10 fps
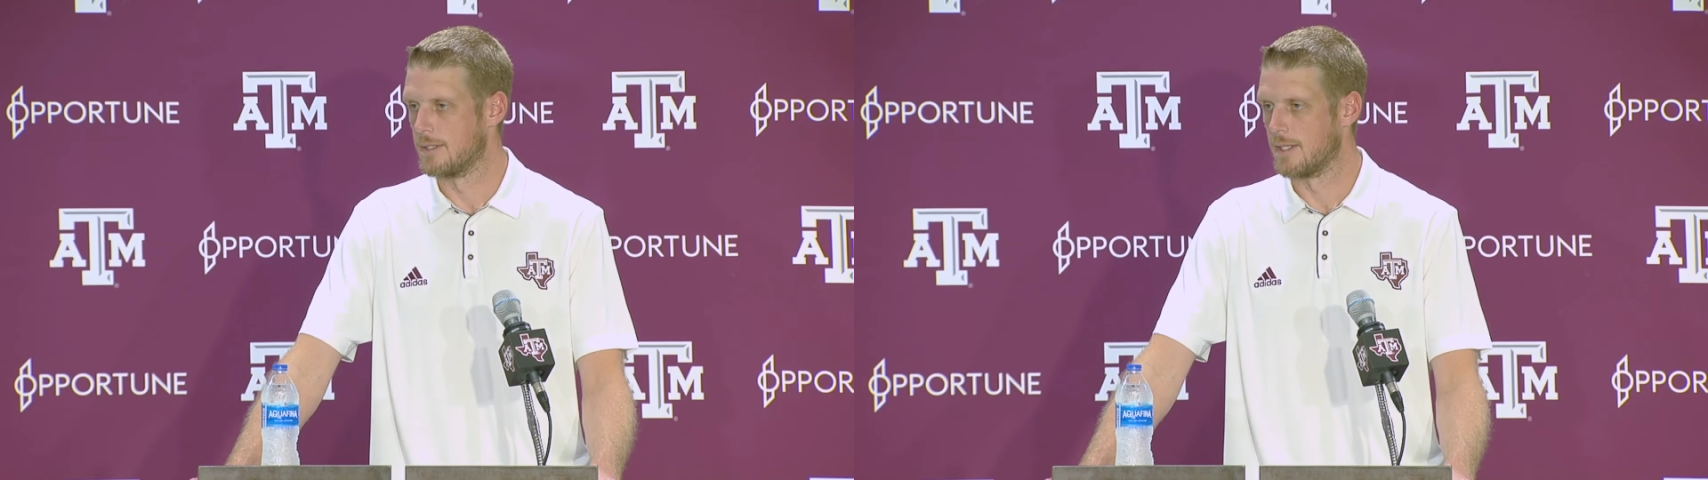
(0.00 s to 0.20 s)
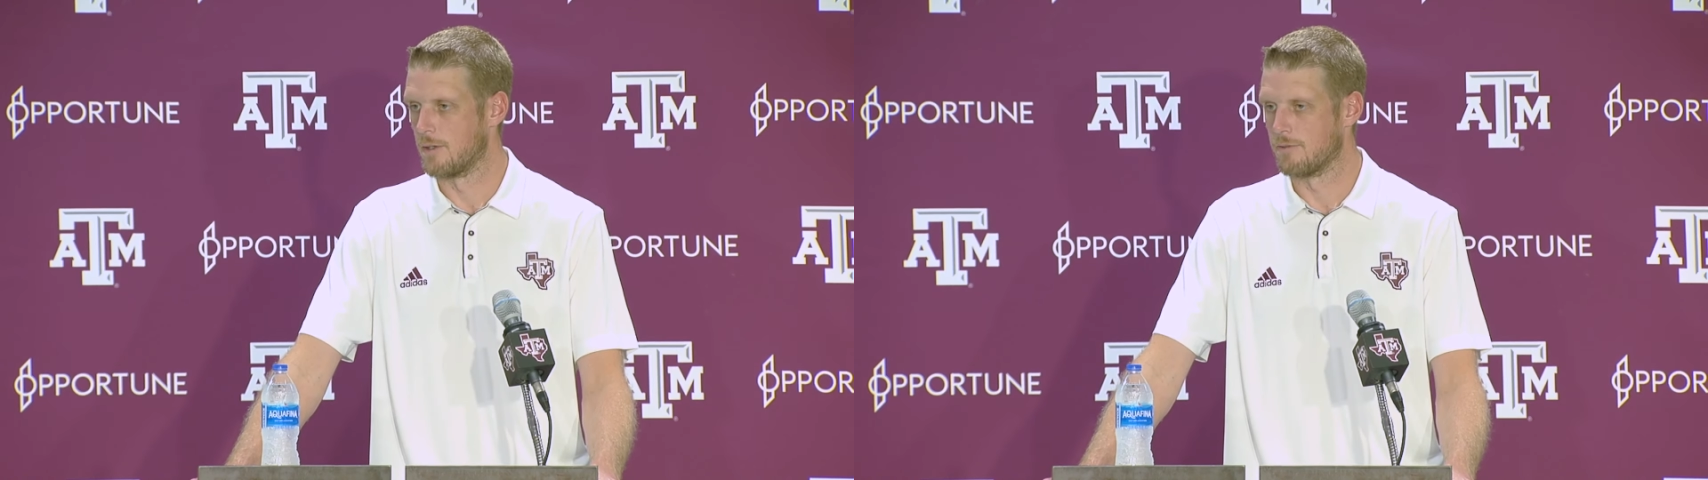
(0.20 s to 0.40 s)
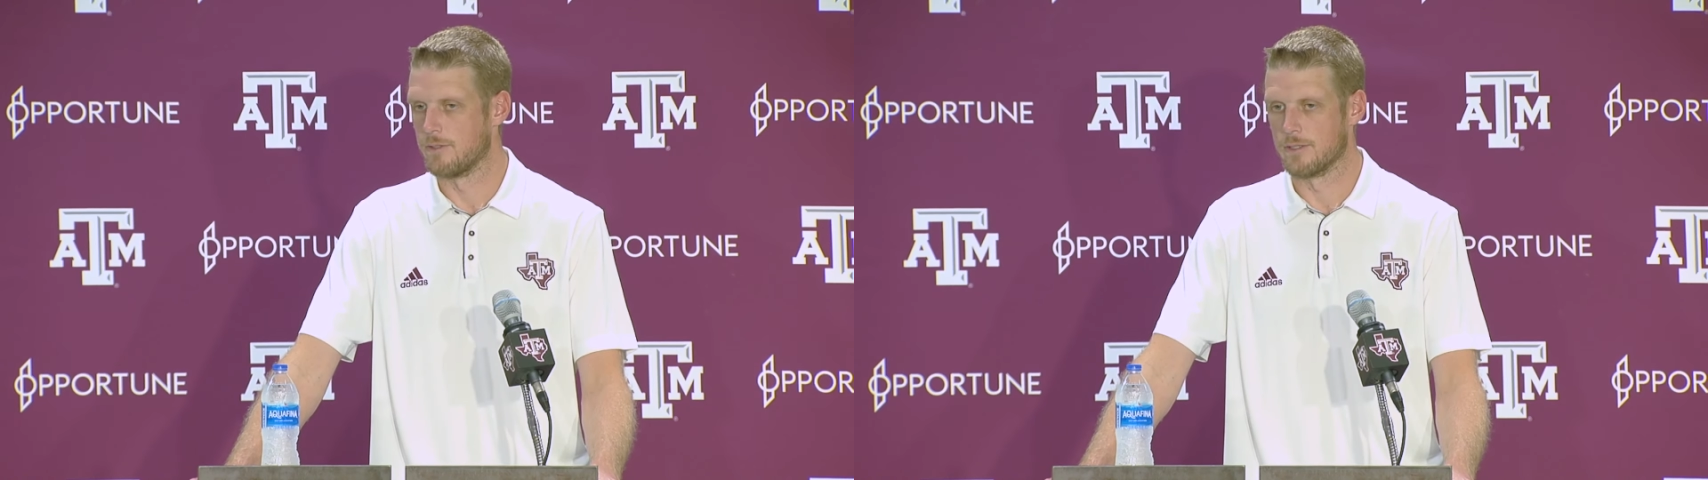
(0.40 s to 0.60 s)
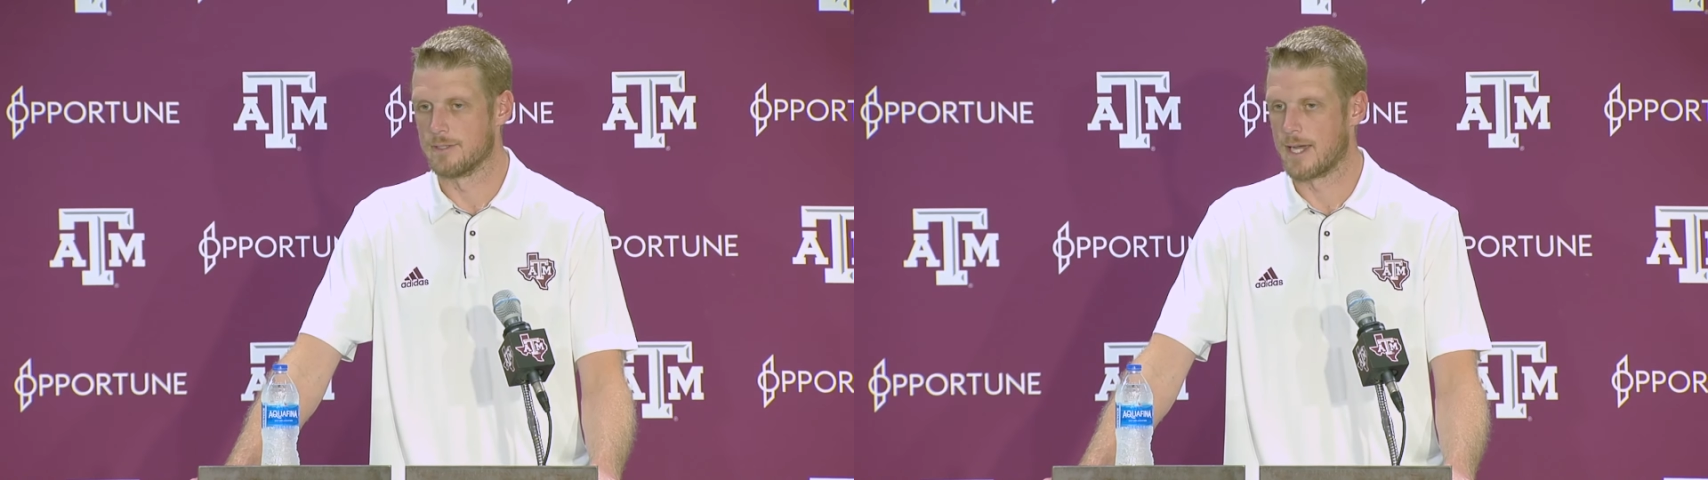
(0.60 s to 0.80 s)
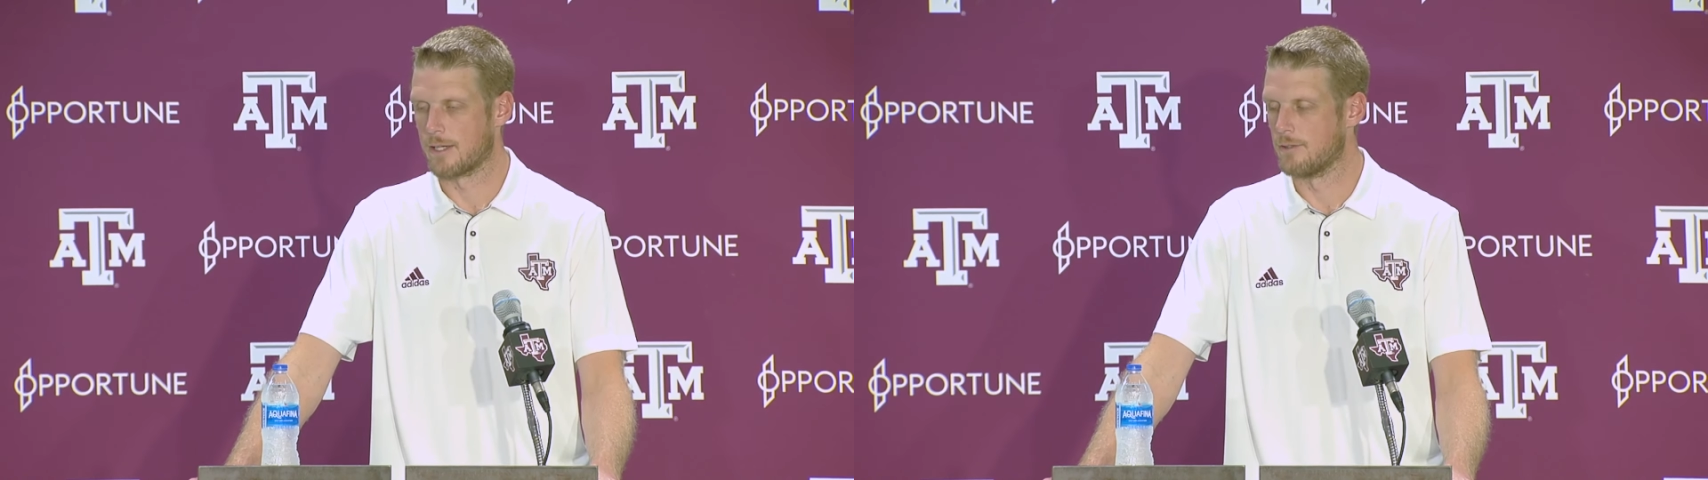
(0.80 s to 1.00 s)
down the field
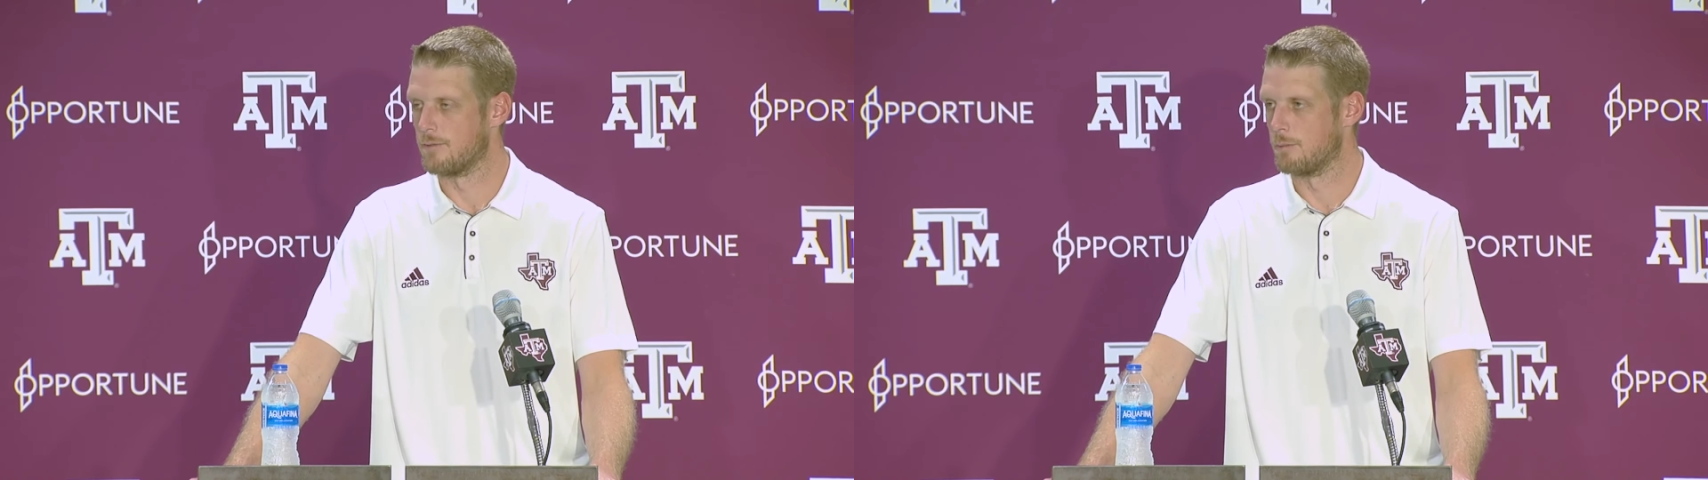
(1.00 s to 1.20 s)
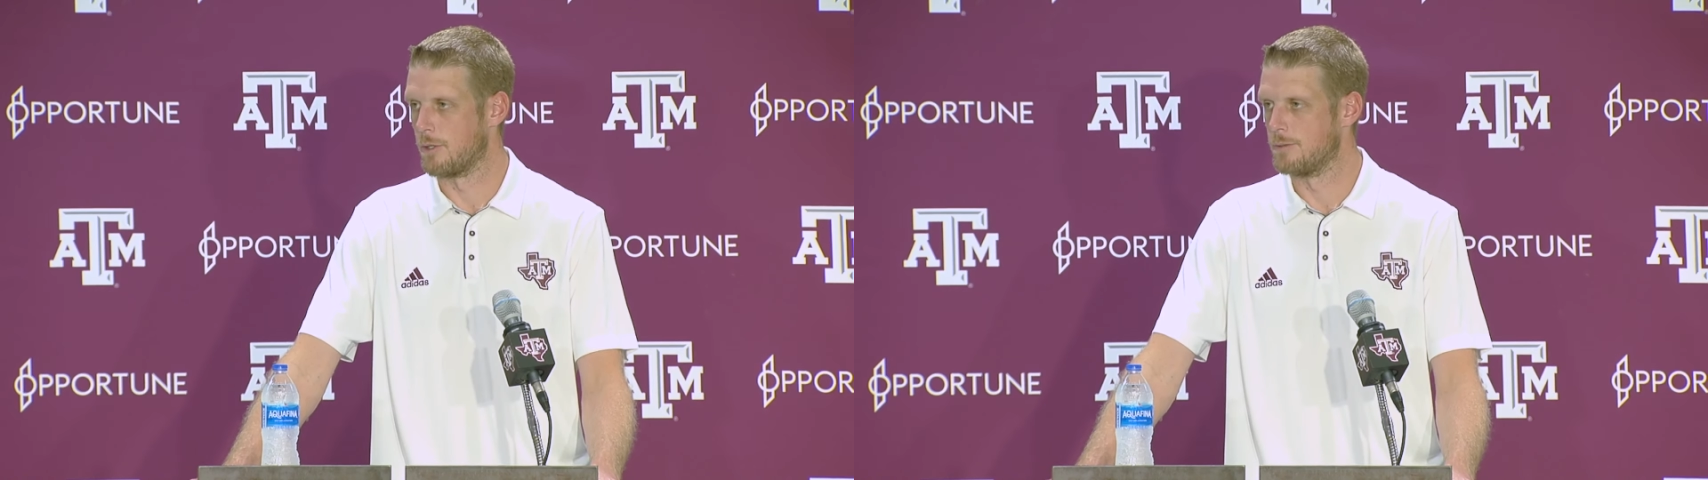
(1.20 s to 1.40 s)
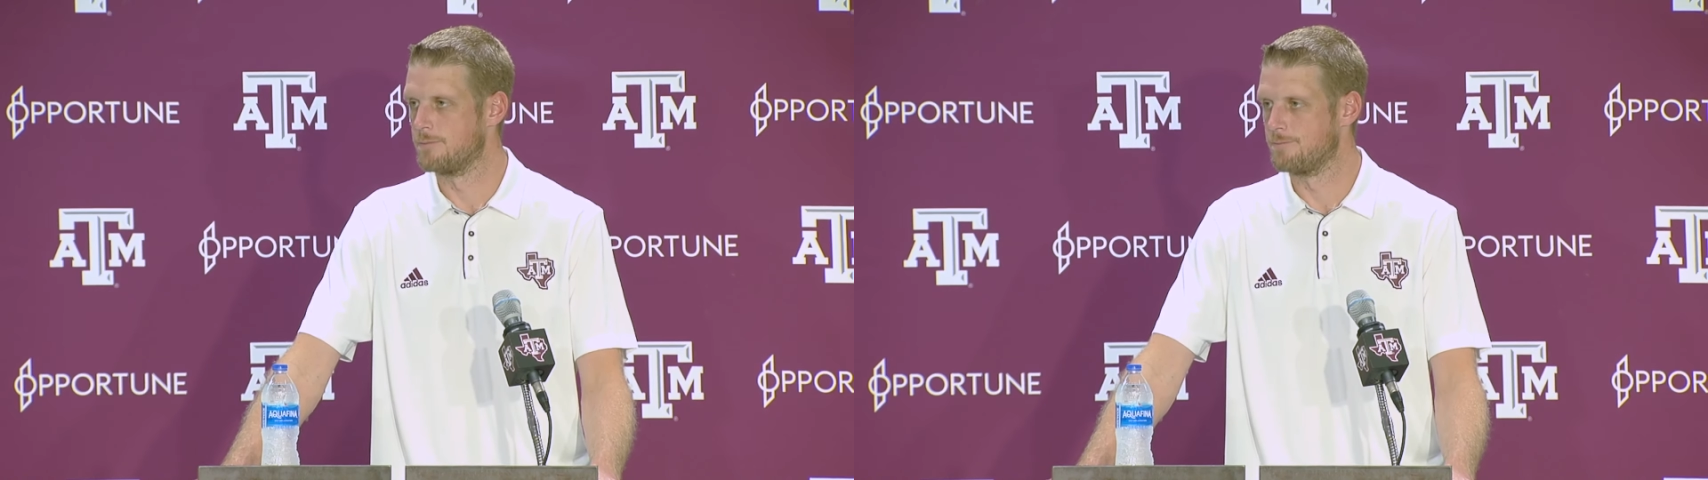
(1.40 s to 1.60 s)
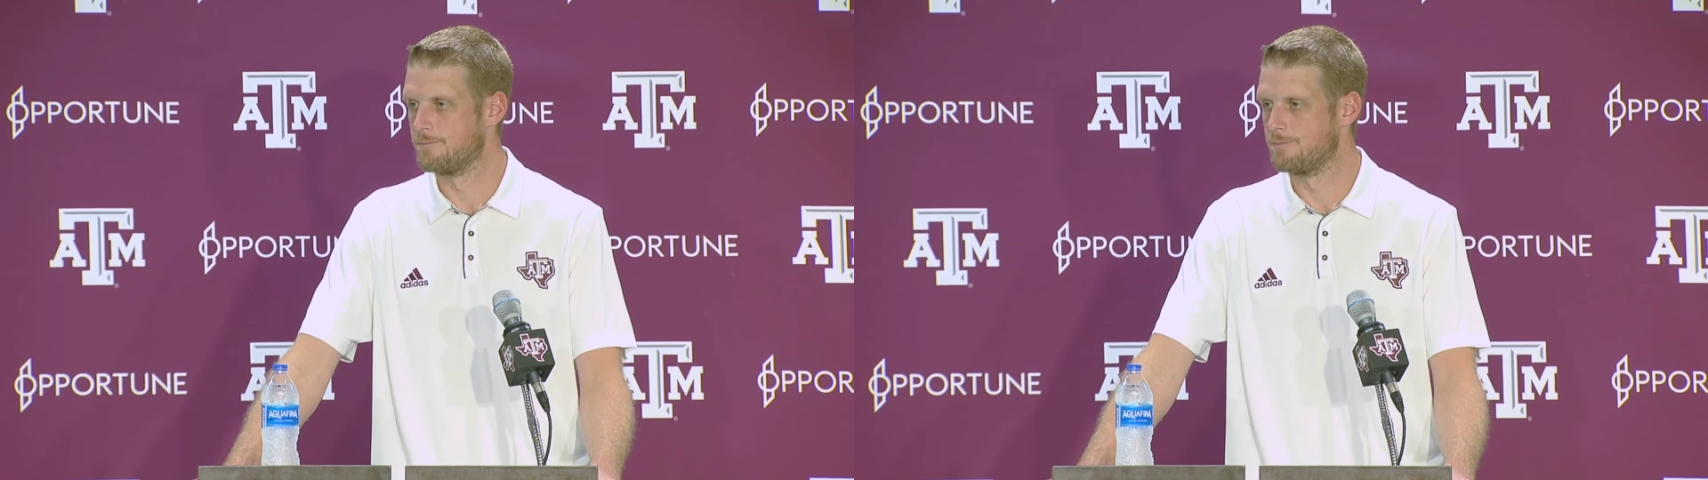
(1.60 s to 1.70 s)
attacking the football.